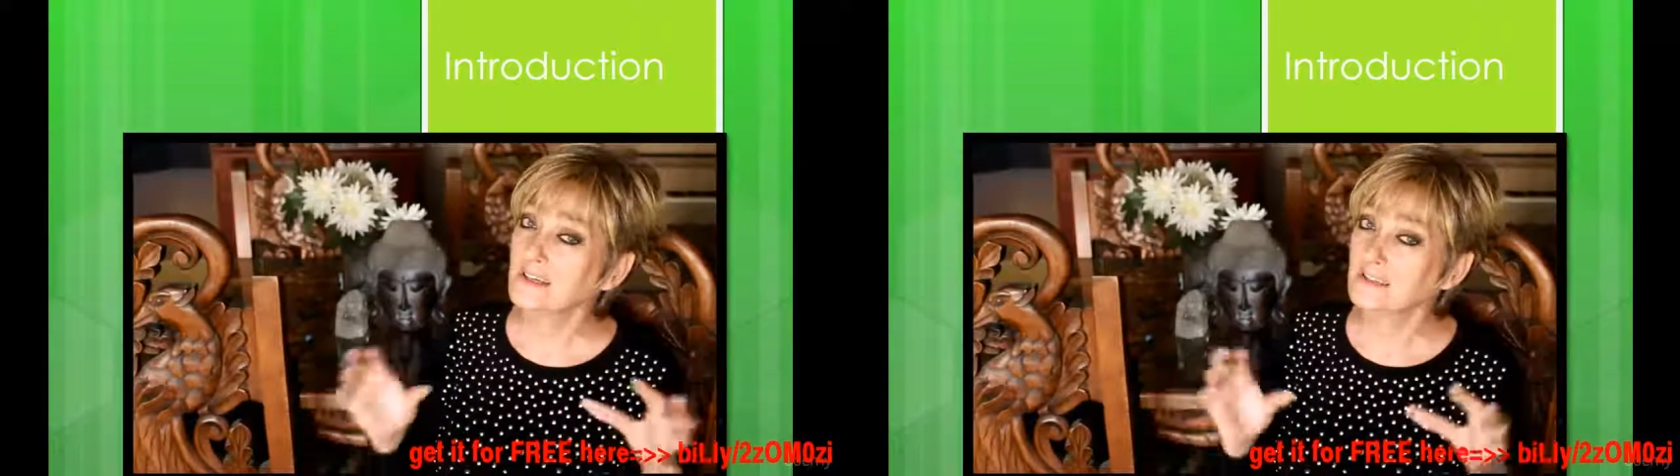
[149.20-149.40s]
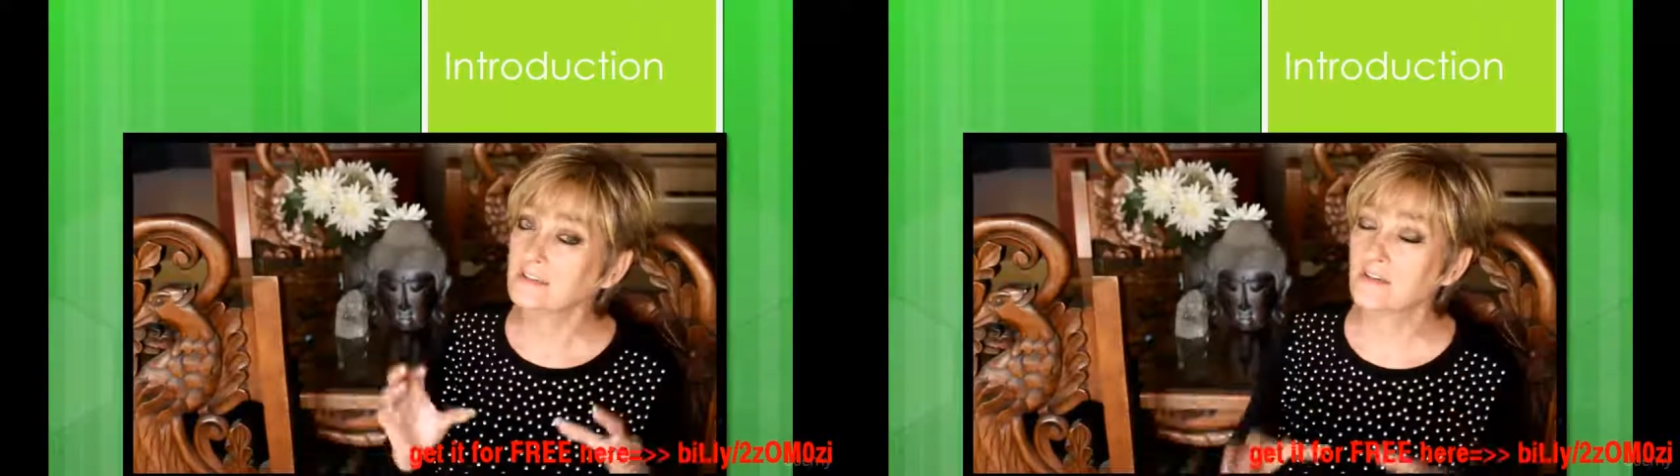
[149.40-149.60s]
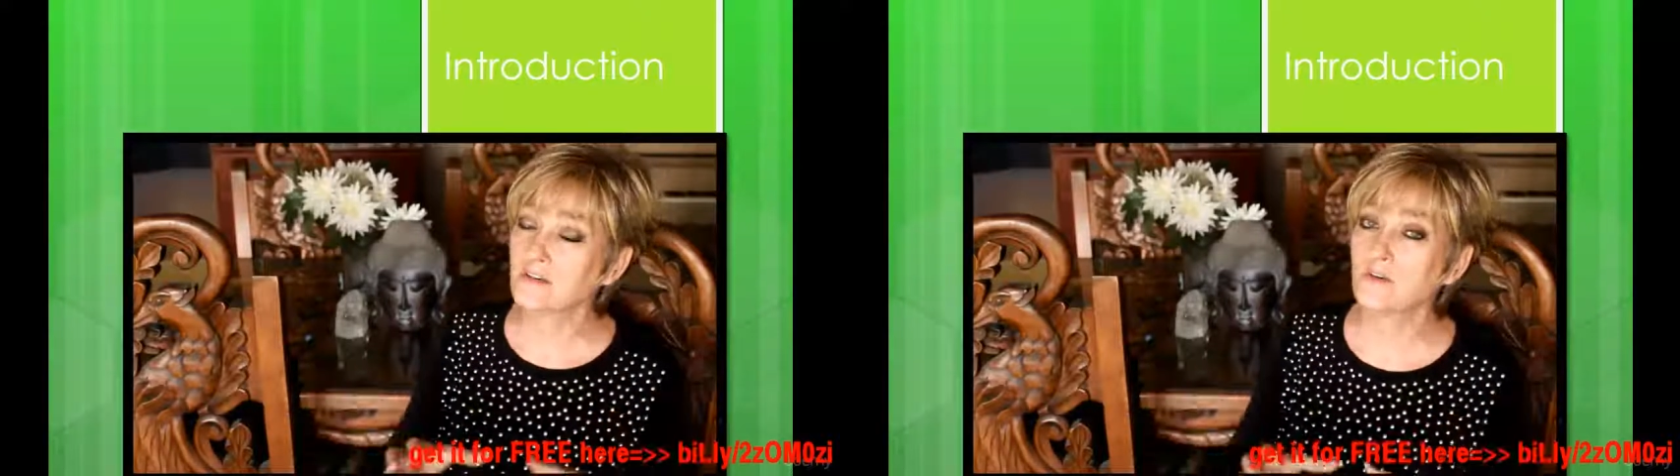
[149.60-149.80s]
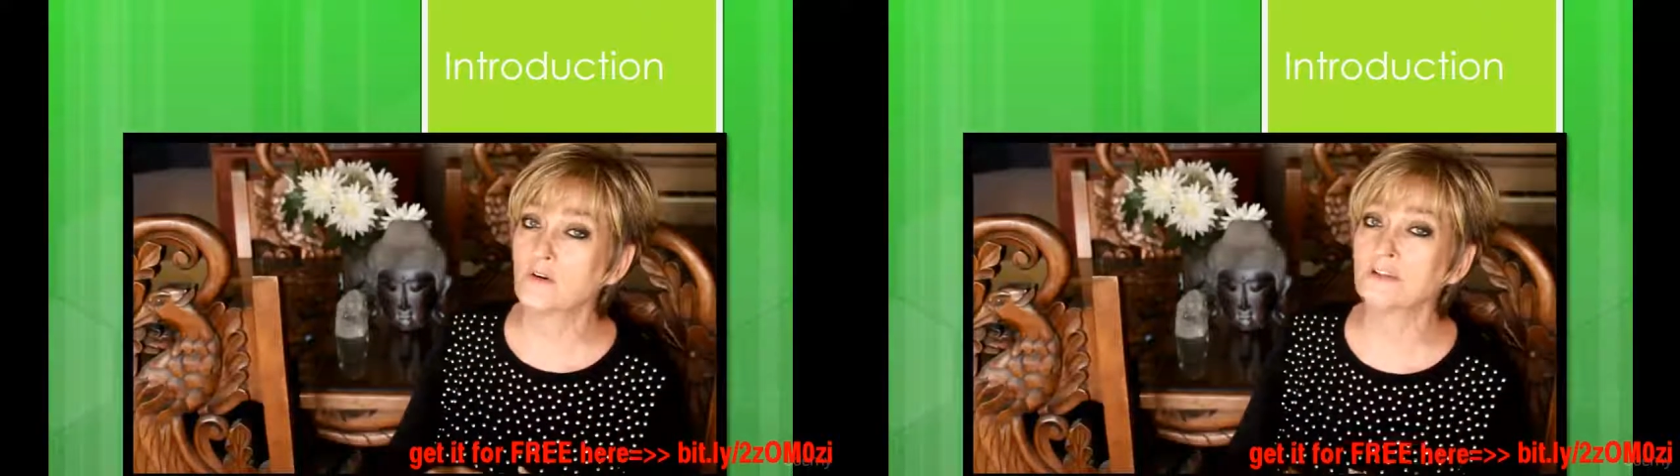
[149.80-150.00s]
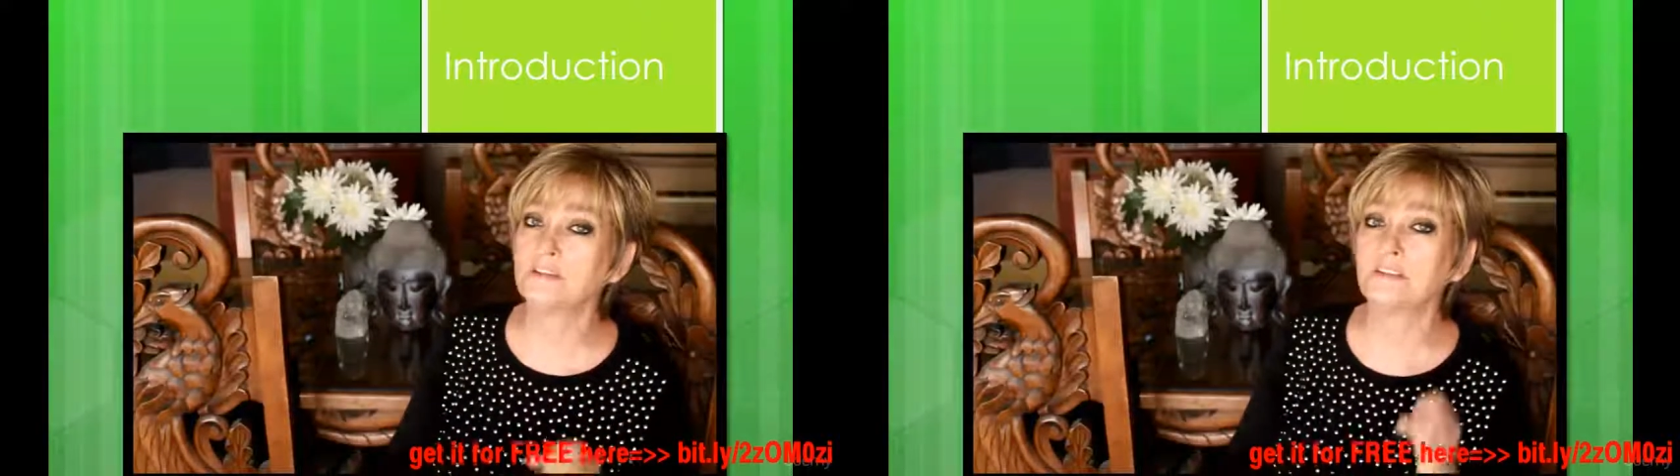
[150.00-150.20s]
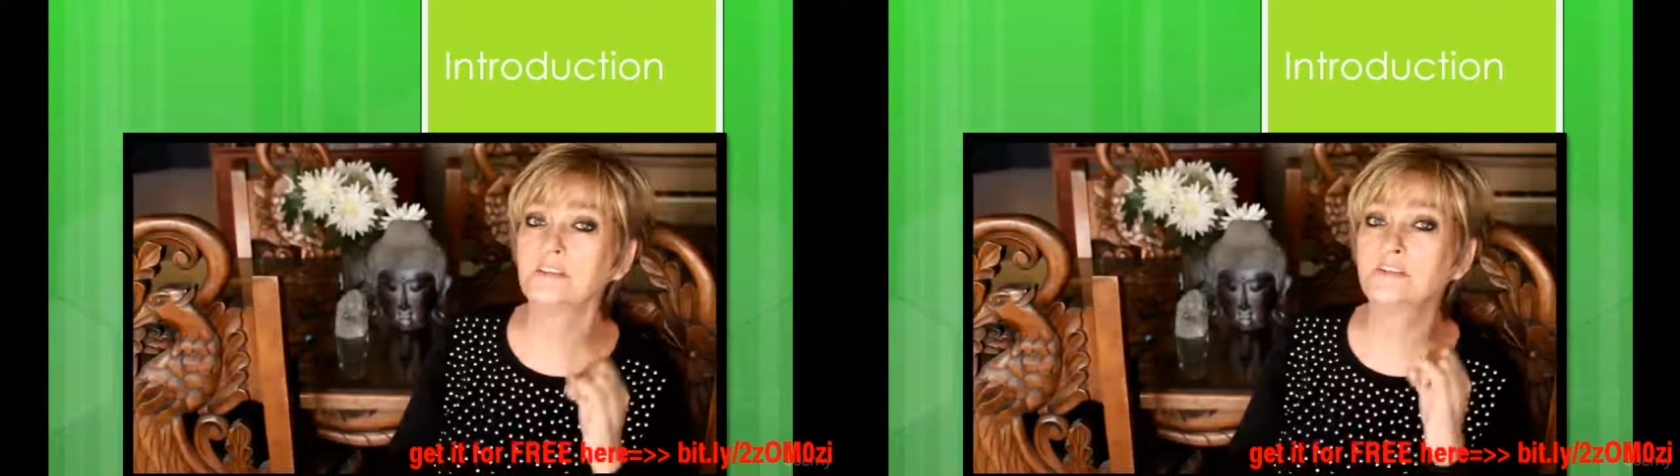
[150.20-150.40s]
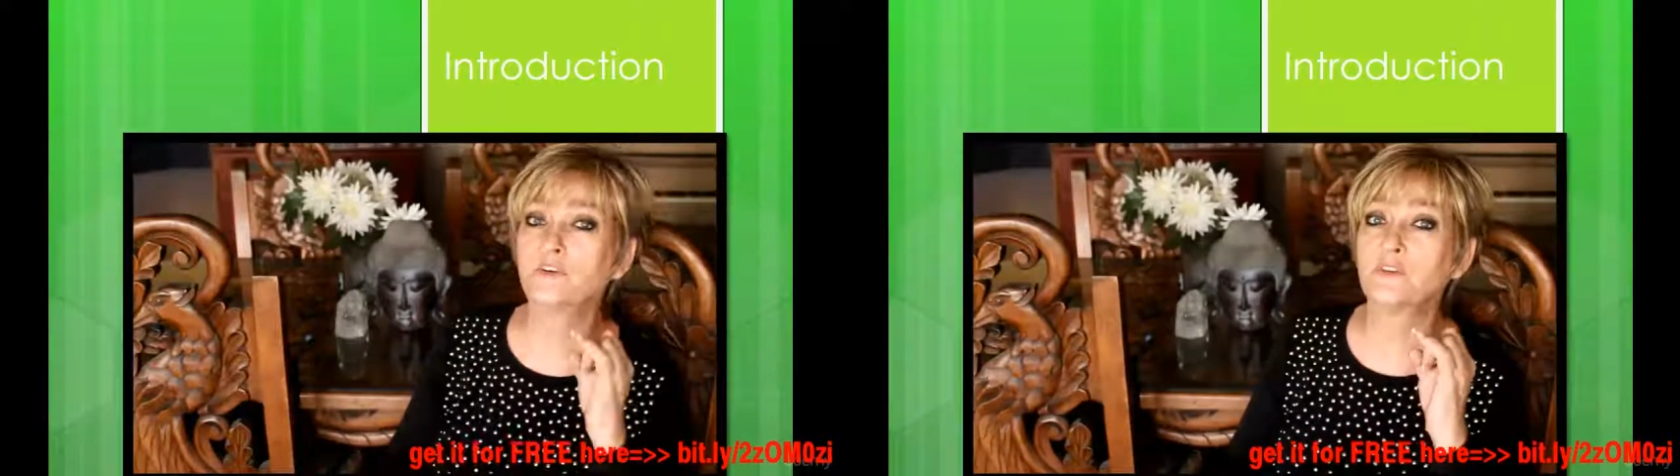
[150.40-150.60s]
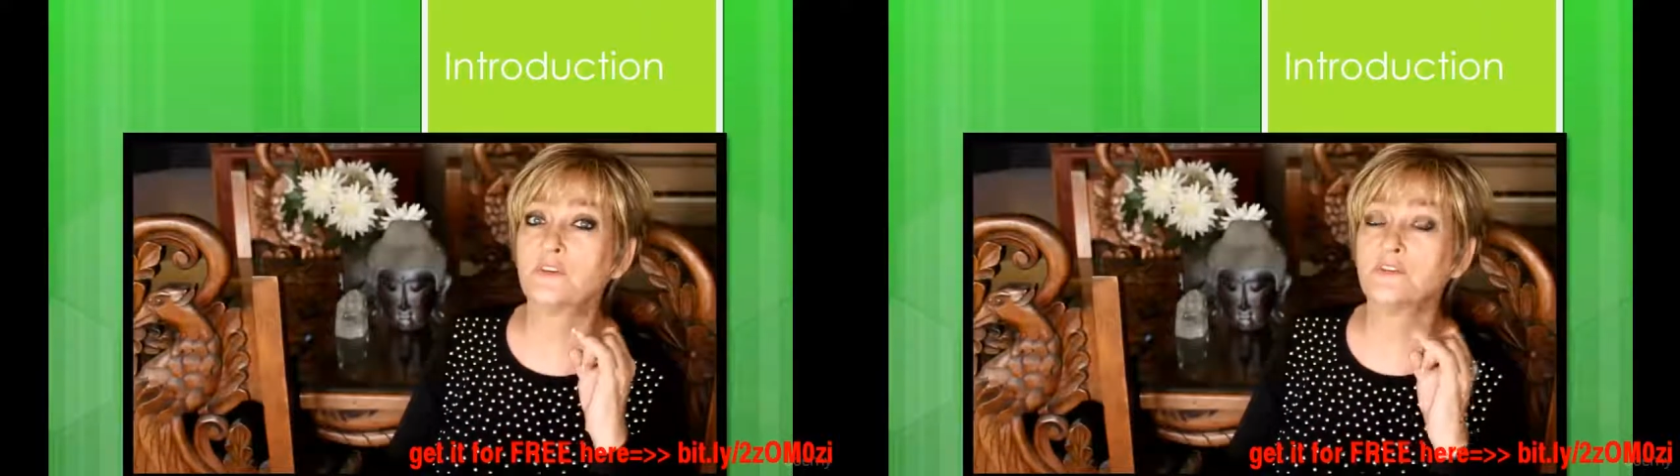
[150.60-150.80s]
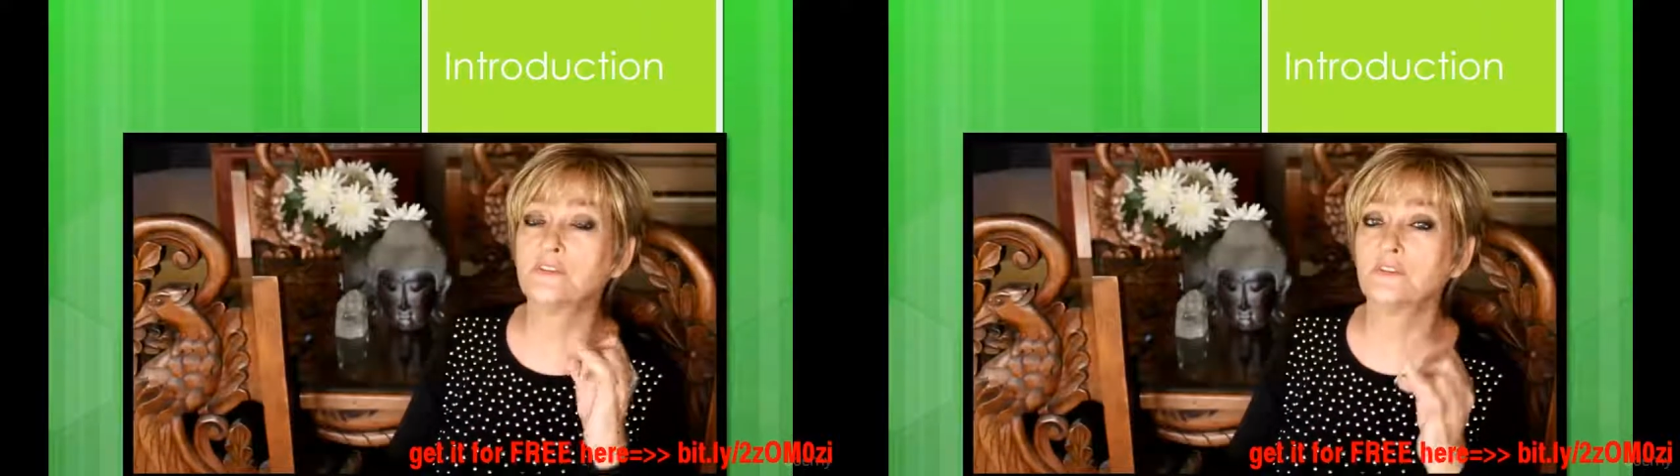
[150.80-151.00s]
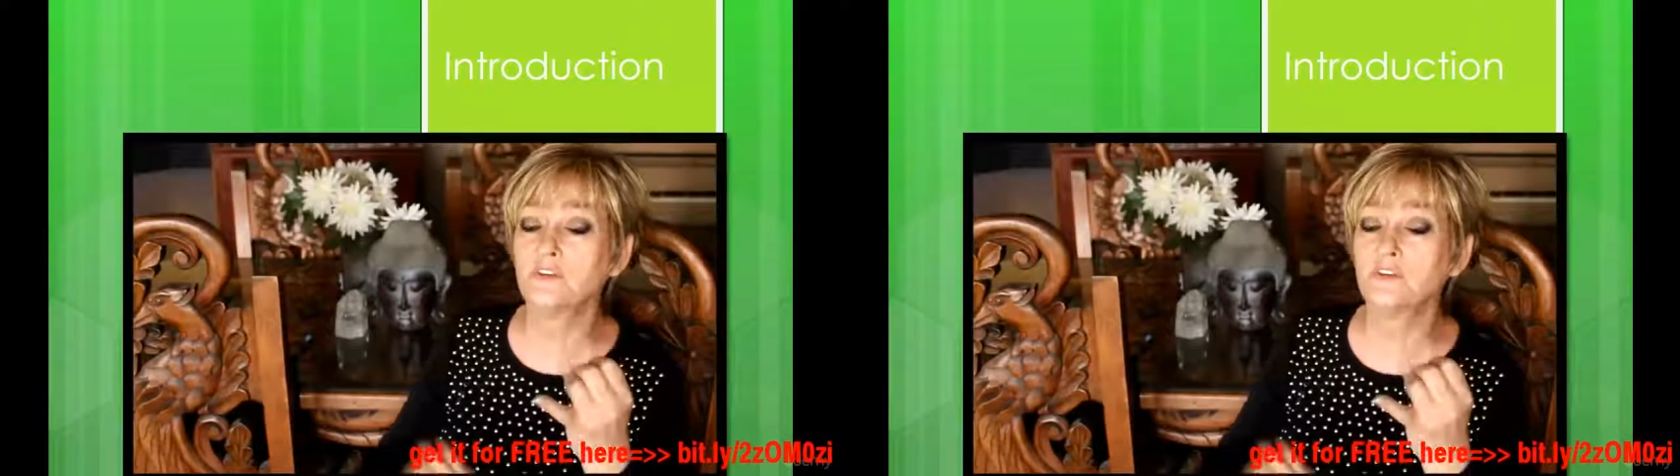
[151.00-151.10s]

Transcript: So the course is for those of